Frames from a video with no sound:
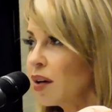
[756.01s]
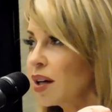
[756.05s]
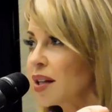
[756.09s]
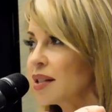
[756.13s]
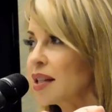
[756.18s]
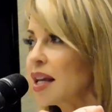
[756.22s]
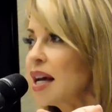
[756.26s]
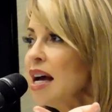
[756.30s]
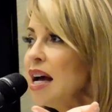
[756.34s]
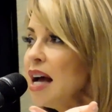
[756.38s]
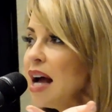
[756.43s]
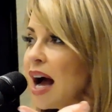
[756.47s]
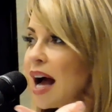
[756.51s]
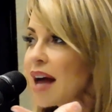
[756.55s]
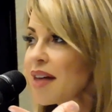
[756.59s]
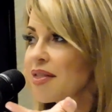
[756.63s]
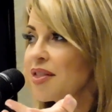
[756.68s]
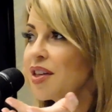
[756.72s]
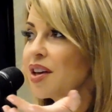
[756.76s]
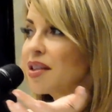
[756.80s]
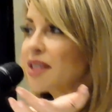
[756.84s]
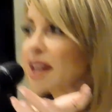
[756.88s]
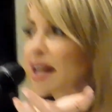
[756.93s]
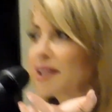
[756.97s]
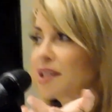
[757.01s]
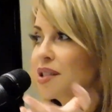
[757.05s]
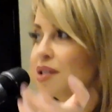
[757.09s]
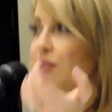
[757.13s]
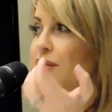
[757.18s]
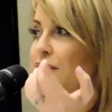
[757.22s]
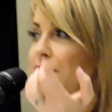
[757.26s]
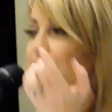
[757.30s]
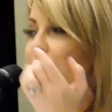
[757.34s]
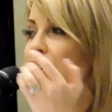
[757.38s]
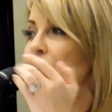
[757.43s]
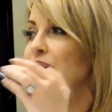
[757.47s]
because I think that's
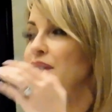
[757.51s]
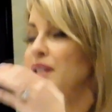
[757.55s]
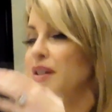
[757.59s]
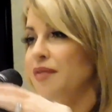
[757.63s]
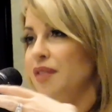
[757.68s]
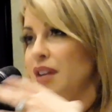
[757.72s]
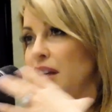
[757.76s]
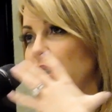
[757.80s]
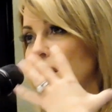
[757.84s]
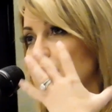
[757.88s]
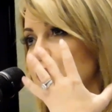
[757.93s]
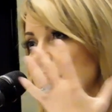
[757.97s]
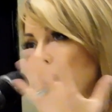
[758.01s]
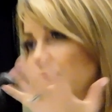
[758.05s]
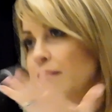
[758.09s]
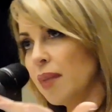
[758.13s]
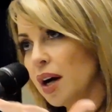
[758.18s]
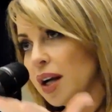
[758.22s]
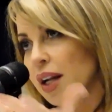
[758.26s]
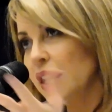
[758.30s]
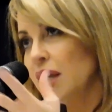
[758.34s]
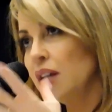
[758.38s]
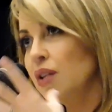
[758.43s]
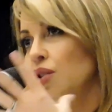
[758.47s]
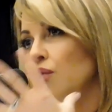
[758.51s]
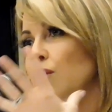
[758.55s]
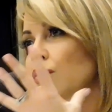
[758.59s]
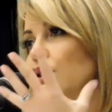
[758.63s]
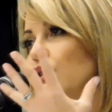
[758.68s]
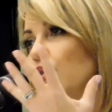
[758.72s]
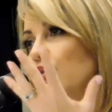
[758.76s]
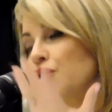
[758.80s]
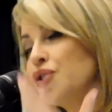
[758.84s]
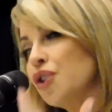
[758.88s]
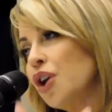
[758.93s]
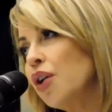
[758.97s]
their fear is if they spend money and do
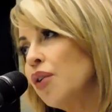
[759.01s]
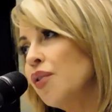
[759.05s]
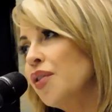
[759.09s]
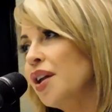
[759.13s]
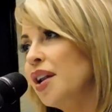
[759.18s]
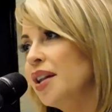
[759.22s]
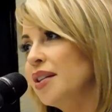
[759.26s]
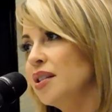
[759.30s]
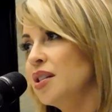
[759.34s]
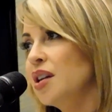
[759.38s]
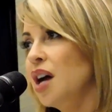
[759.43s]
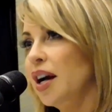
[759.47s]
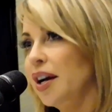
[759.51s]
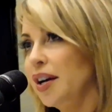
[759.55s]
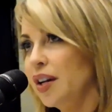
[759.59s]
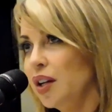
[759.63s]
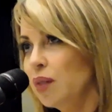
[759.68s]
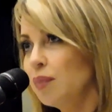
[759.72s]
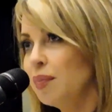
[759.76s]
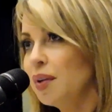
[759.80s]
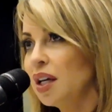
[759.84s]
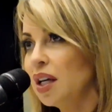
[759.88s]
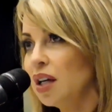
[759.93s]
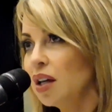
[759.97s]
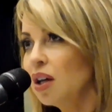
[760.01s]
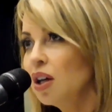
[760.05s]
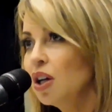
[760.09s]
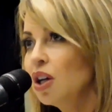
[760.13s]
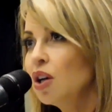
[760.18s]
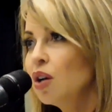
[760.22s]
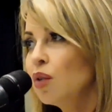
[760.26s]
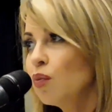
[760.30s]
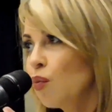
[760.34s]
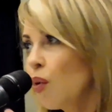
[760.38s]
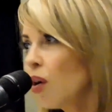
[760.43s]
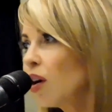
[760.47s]
no show that it's not going to be
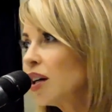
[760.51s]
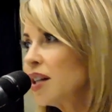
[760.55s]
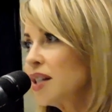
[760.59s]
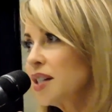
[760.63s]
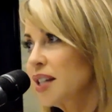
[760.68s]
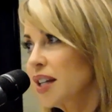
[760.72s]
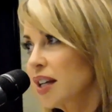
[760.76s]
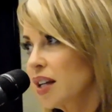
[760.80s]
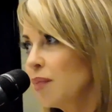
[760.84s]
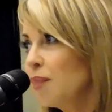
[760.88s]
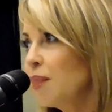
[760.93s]
warranted.